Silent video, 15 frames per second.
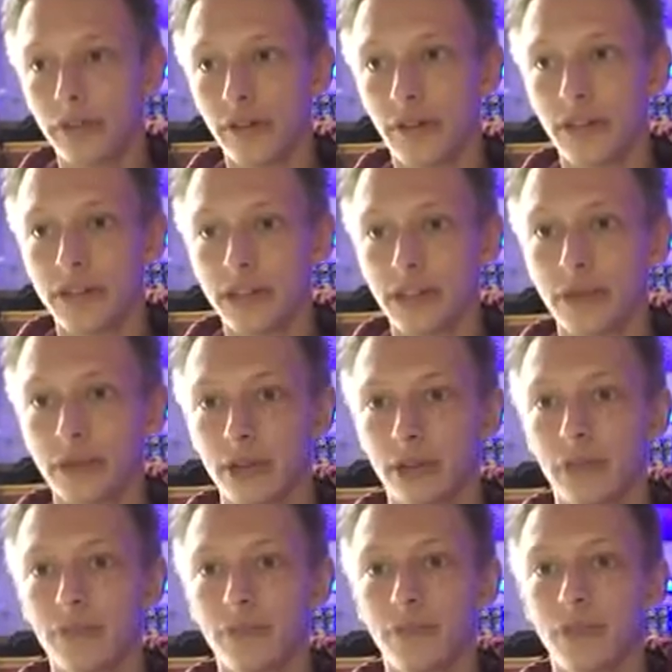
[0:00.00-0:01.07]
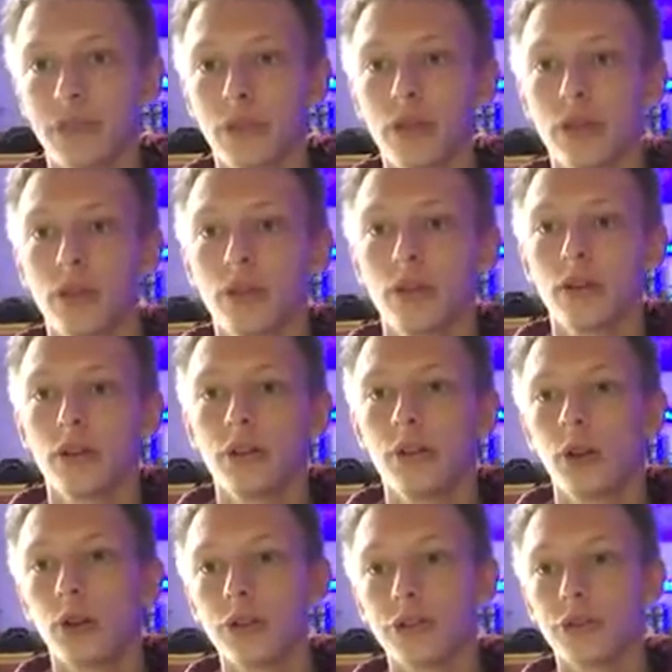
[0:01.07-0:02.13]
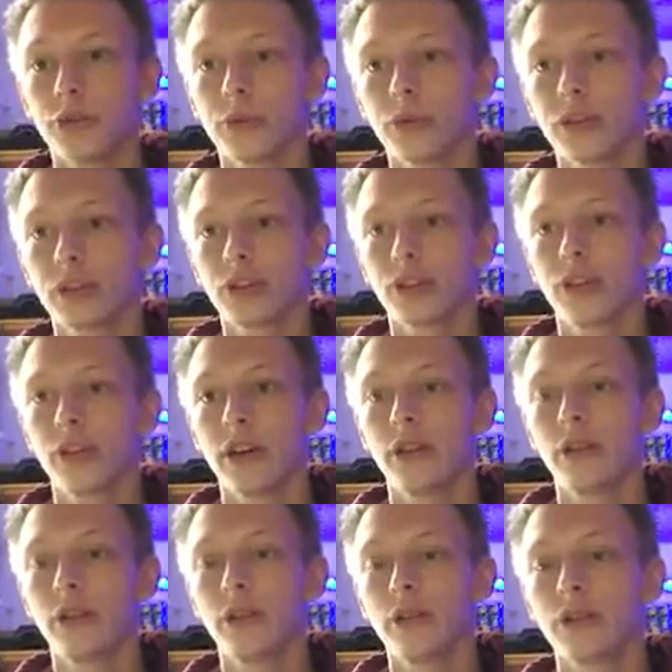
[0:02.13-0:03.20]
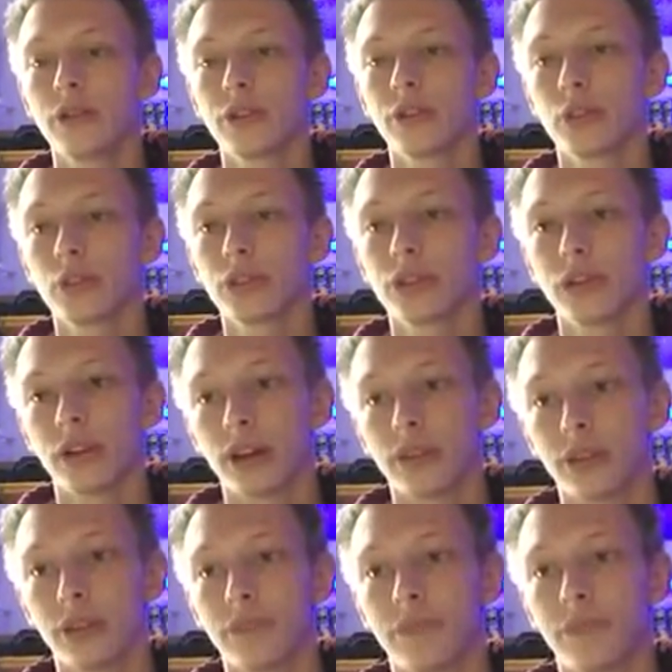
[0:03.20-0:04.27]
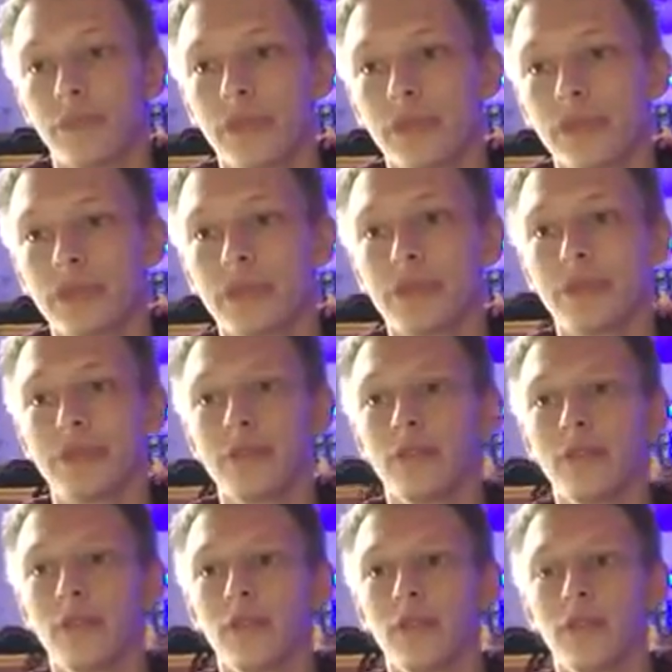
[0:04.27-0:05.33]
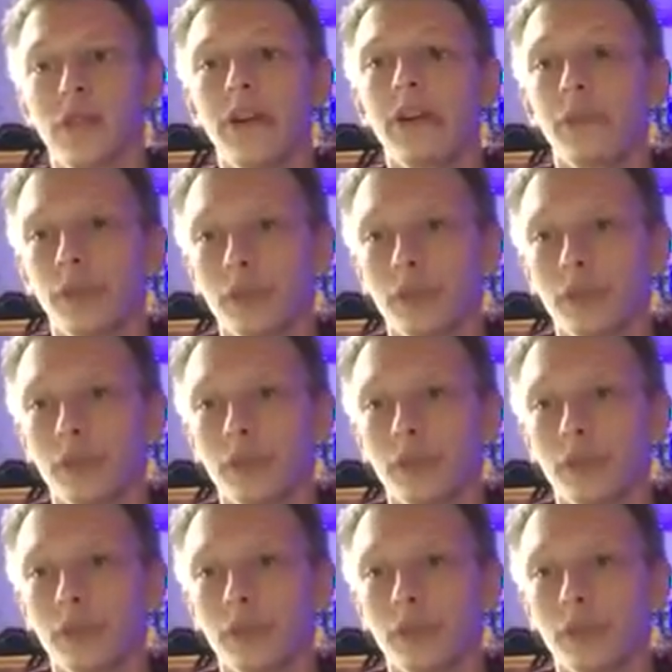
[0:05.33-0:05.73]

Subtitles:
at the same time. You also want to make sure that you're using your words correctly. This is very